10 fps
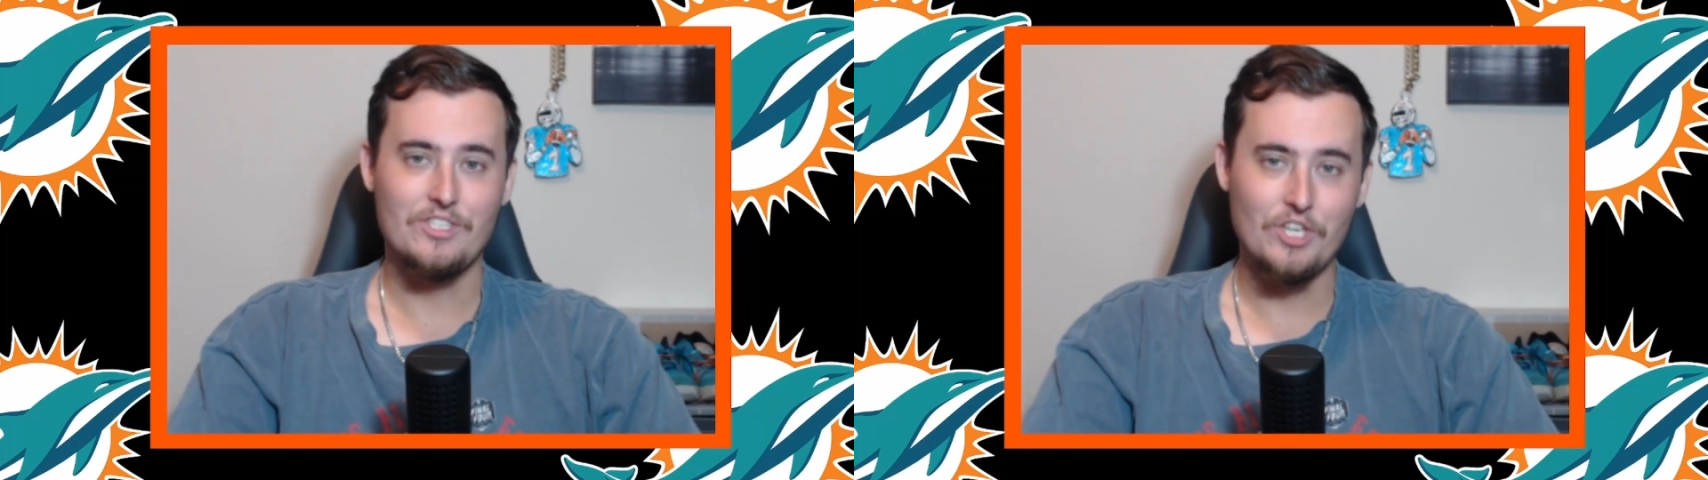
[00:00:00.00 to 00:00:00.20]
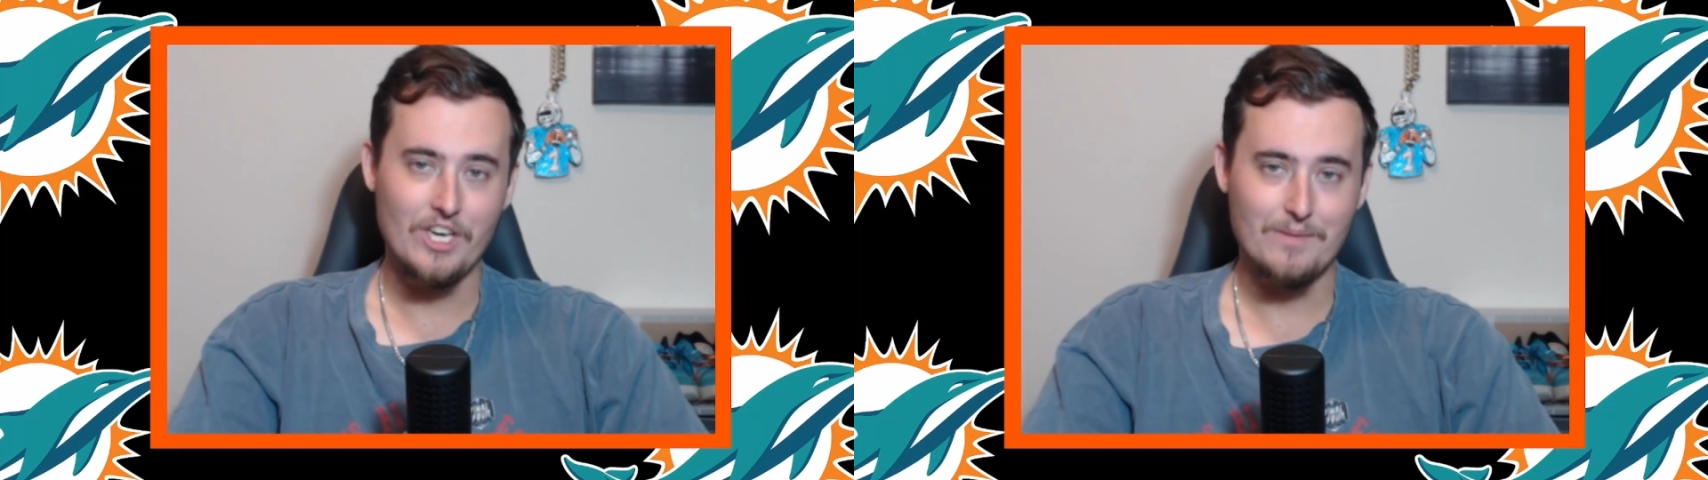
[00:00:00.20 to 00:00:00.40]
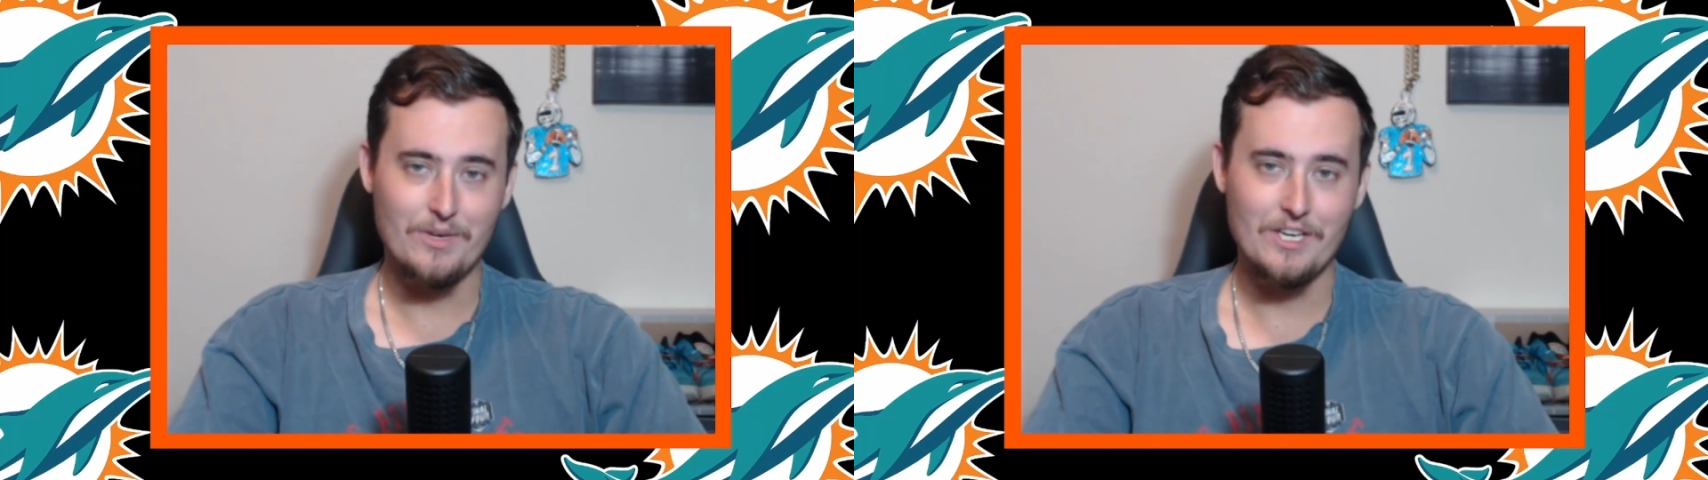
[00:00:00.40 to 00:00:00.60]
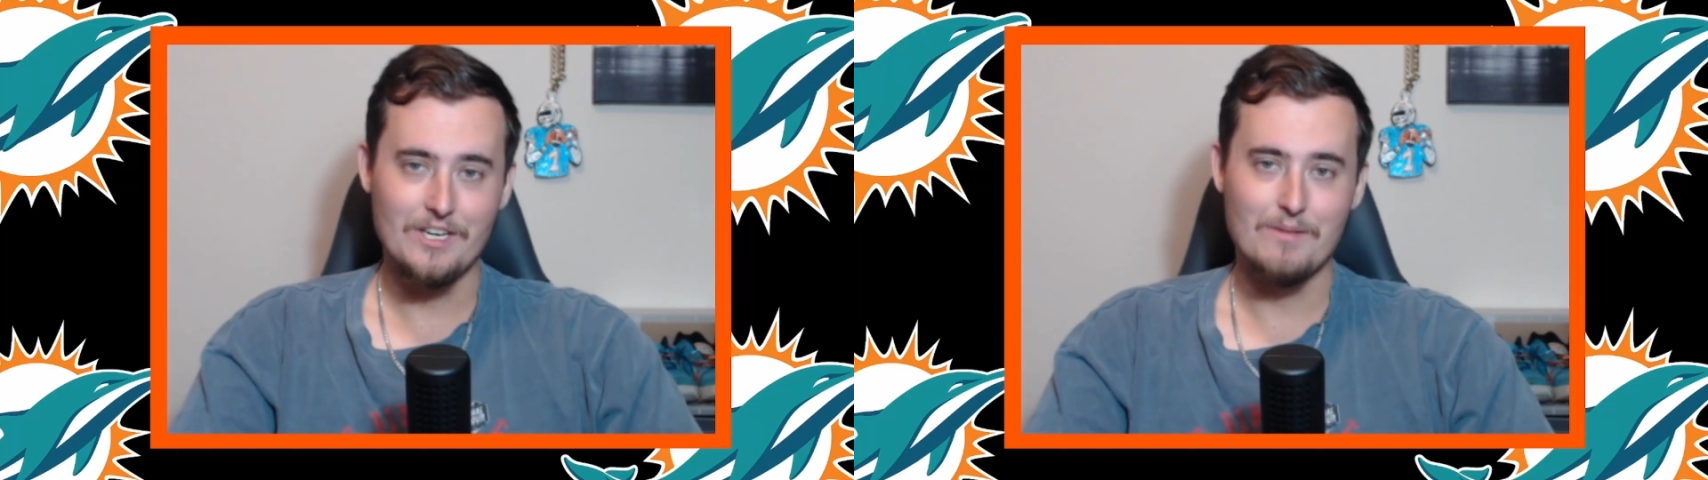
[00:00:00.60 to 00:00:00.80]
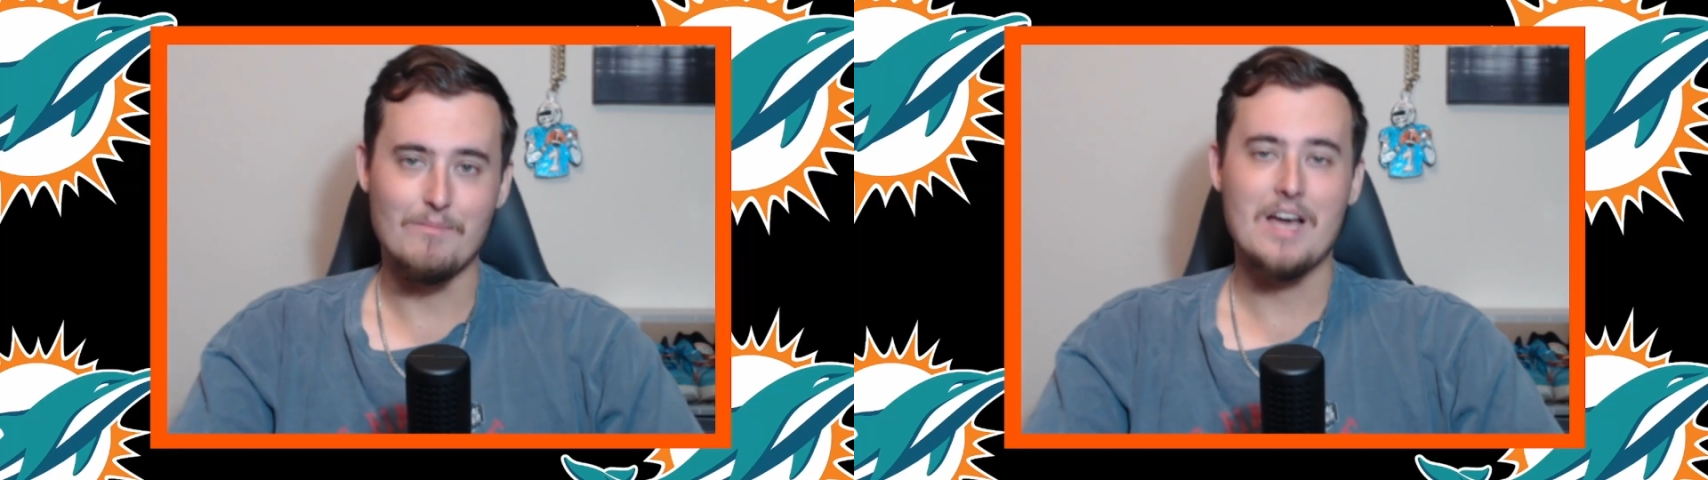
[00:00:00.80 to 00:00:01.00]
Jacob
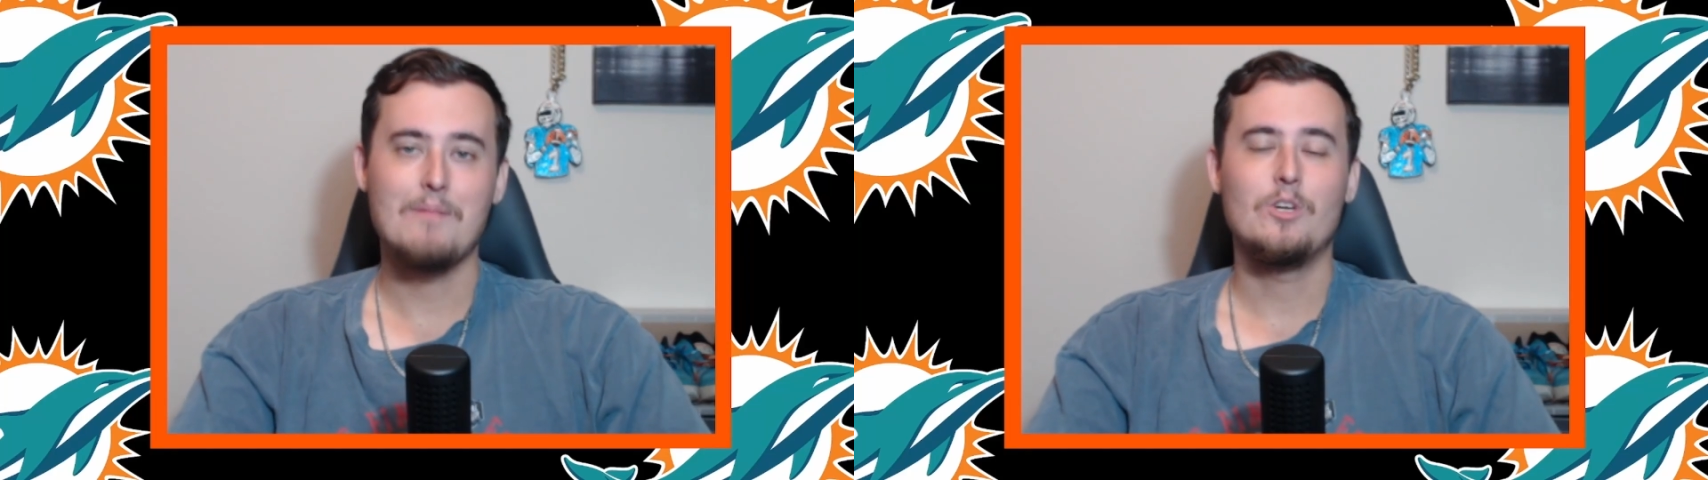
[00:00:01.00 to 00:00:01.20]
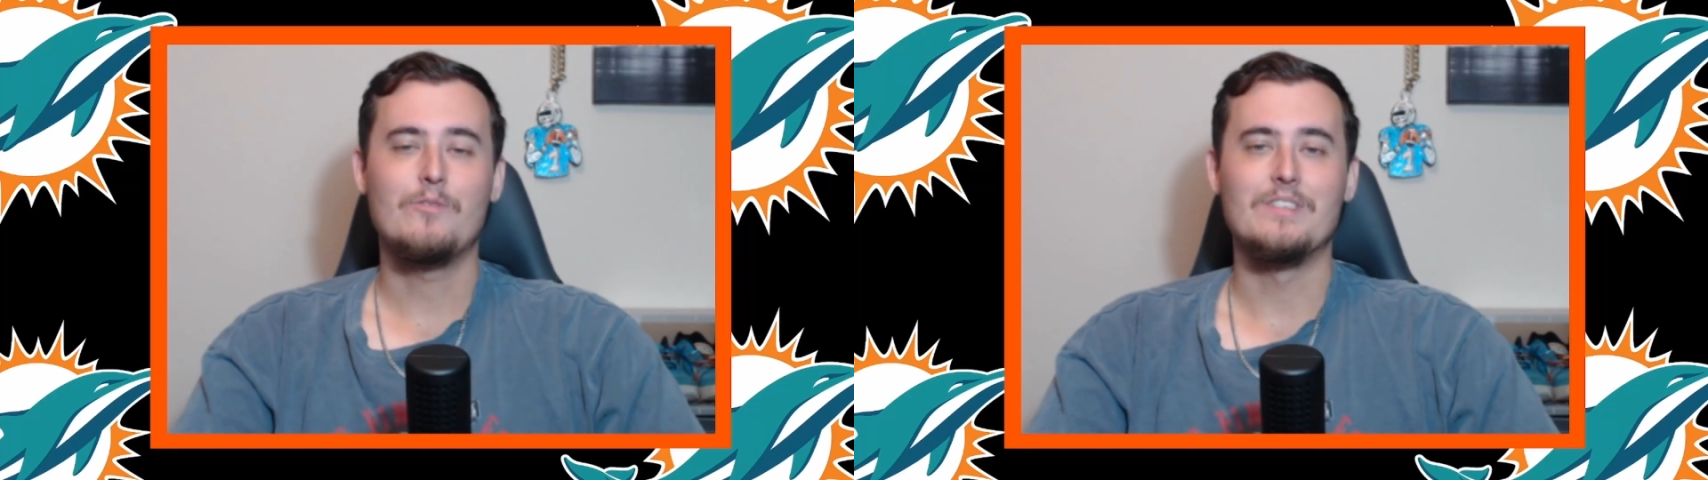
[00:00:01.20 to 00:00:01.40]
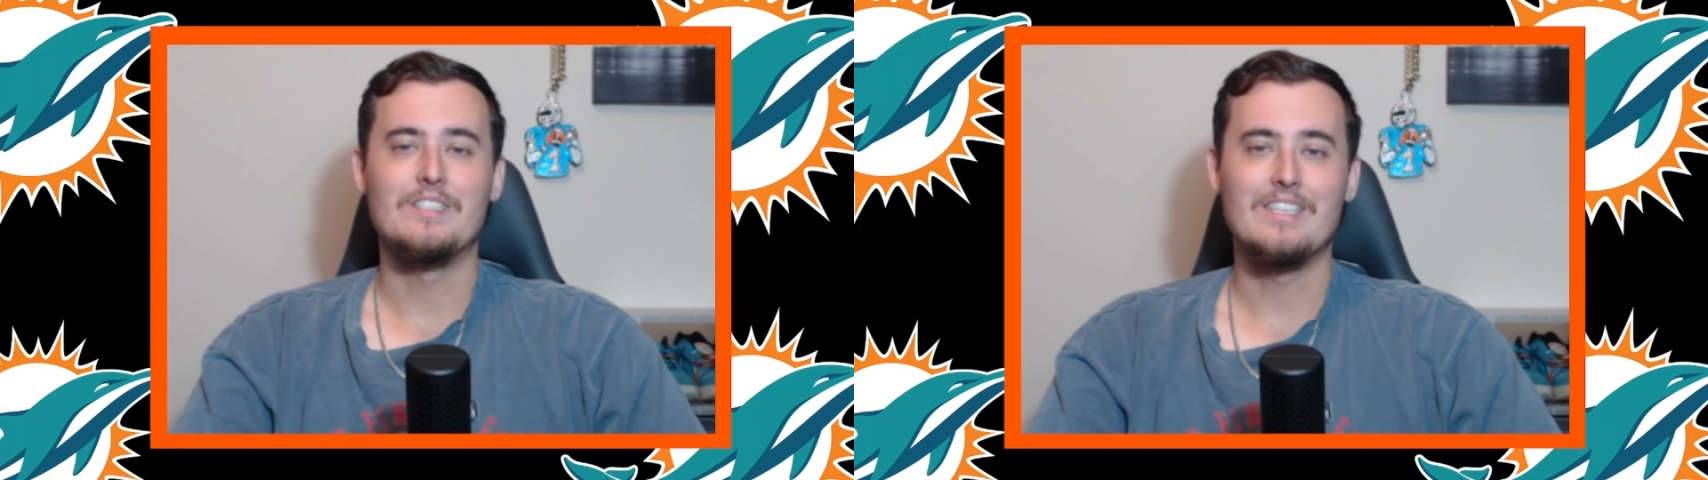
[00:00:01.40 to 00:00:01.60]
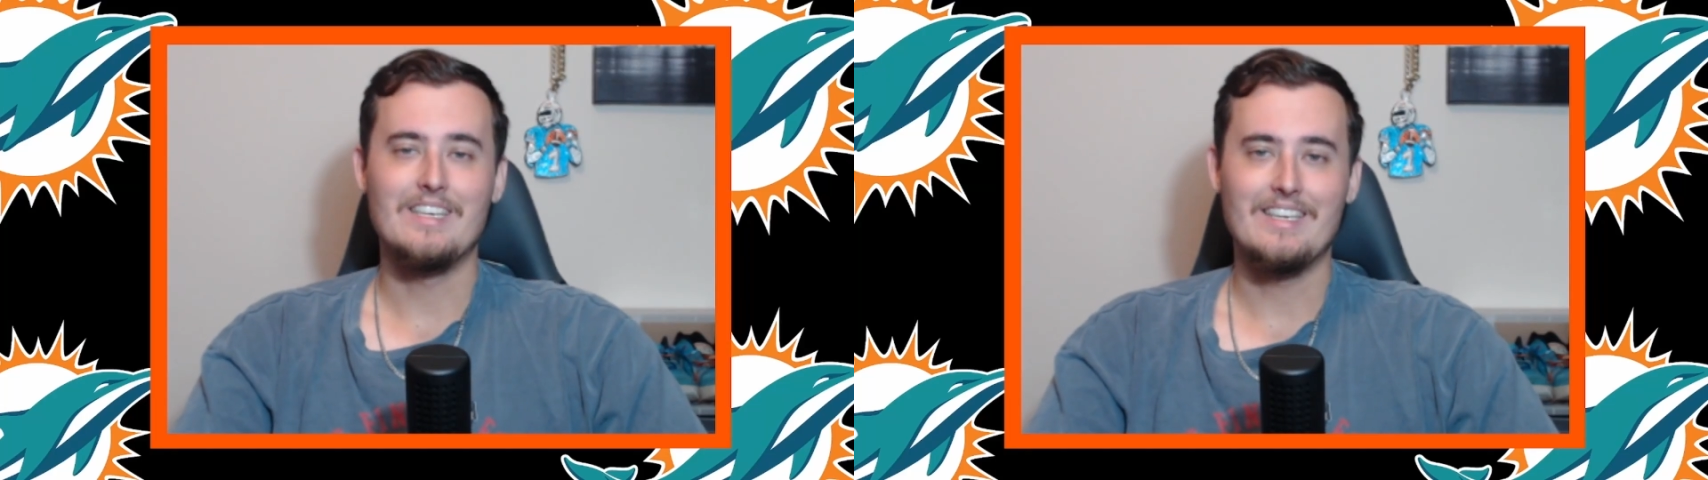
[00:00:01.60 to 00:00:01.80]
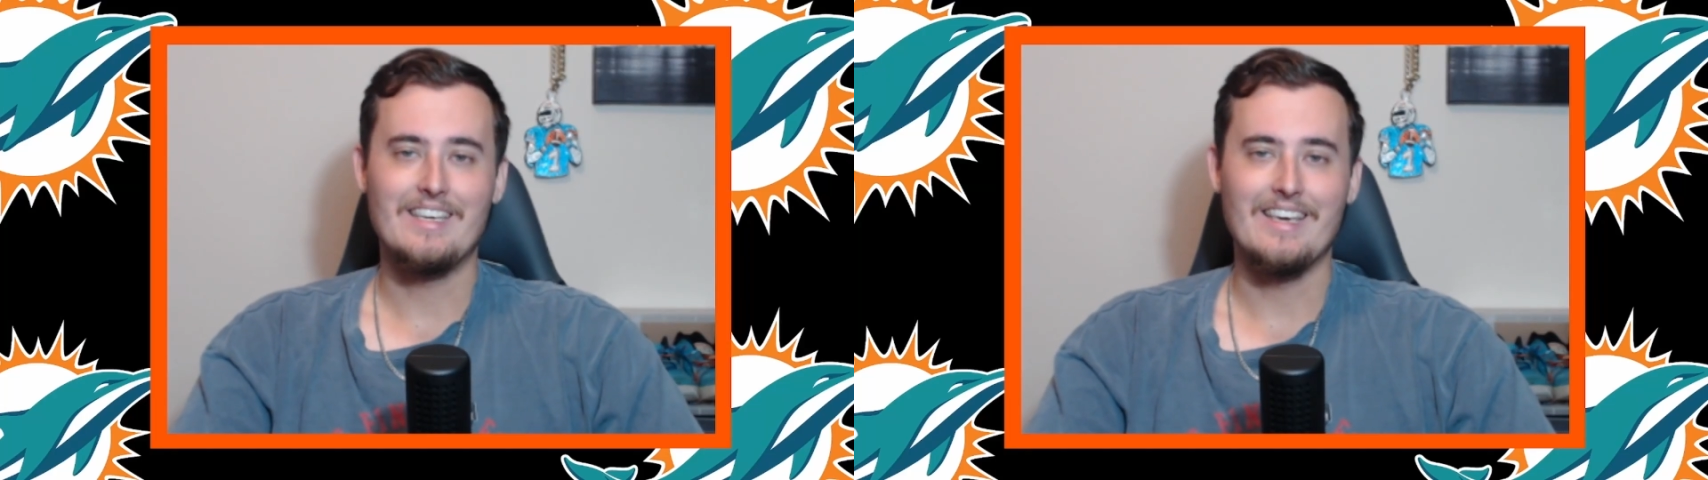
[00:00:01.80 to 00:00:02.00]
here, Miami Dolphins
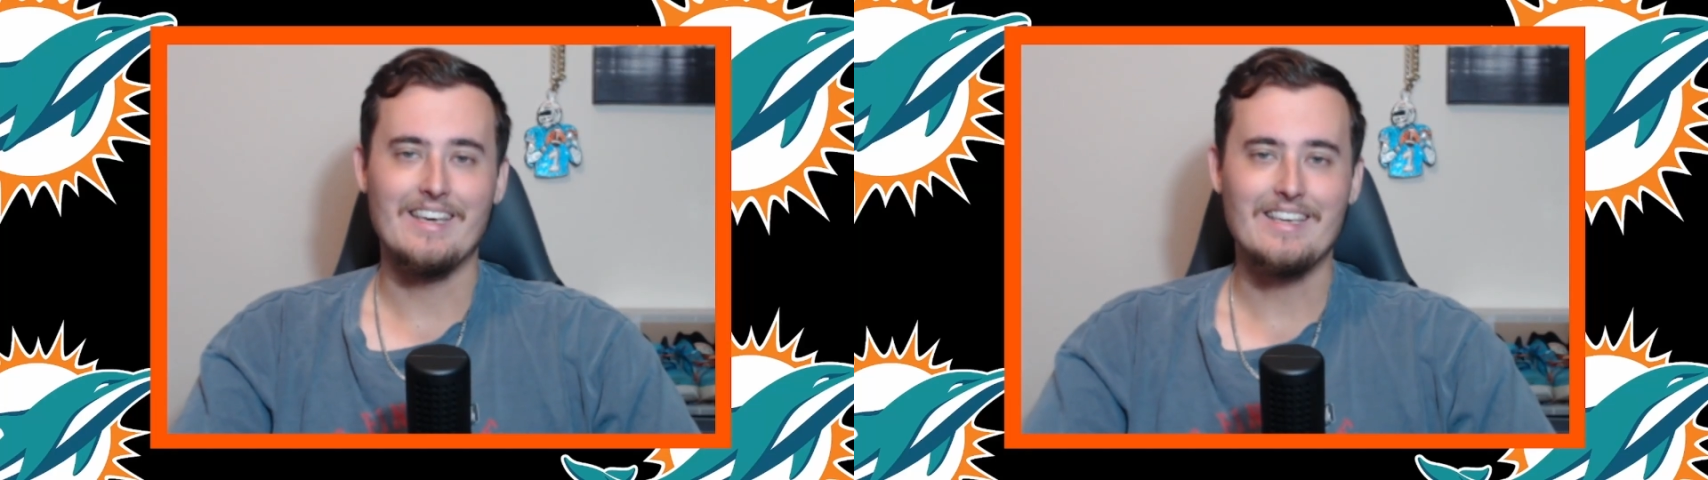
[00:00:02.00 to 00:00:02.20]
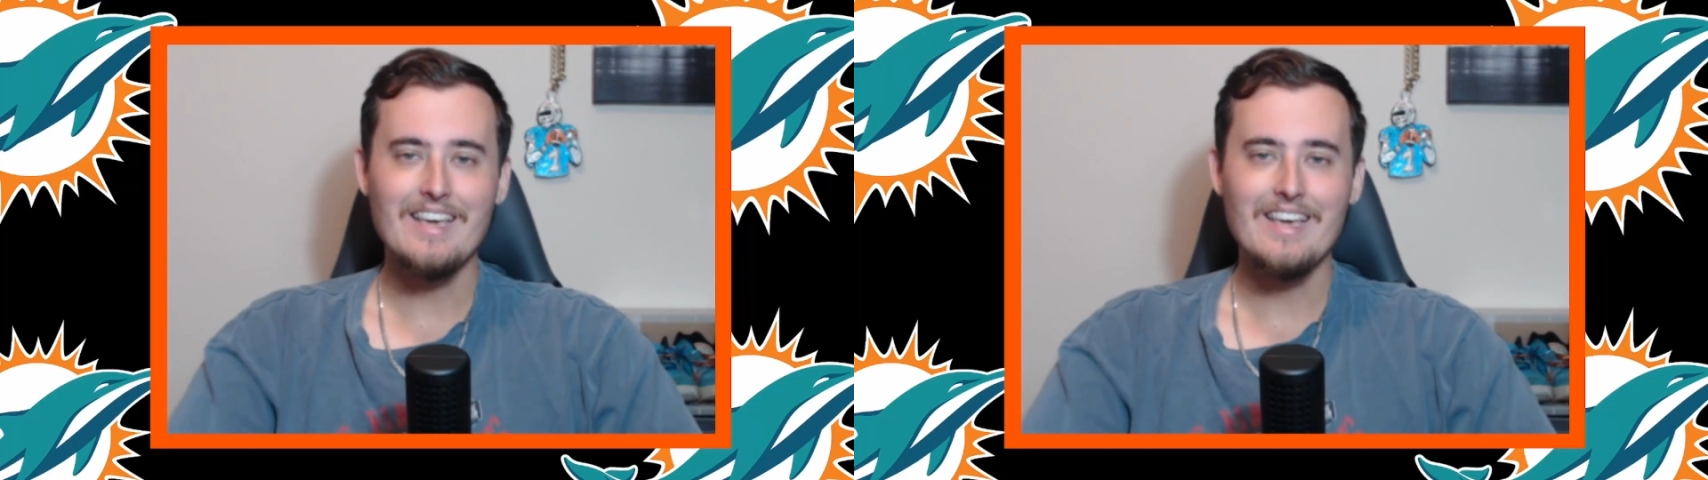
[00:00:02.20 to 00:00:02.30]
Syndicate.